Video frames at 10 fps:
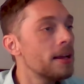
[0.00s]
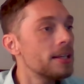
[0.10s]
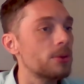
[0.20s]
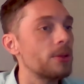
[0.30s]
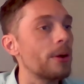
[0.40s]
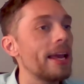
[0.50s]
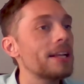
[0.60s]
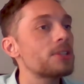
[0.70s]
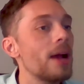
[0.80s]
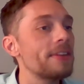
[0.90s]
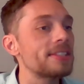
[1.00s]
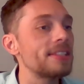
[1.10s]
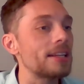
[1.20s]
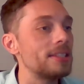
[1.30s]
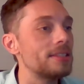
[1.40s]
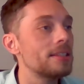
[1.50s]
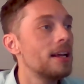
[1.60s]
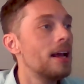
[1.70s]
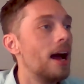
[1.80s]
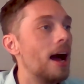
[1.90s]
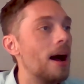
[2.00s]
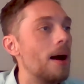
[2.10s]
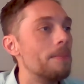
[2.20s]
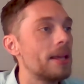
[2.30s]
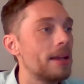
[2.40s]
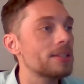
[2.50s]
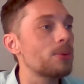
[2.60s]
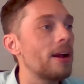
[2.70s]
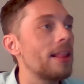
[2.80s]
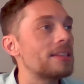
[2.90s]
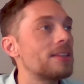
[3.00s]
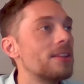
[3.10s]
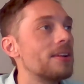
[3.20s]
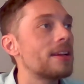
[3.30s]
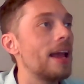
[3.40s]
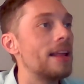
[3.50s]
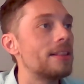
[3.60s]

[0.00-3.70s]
So in the organic traffic section, here's where I like to look at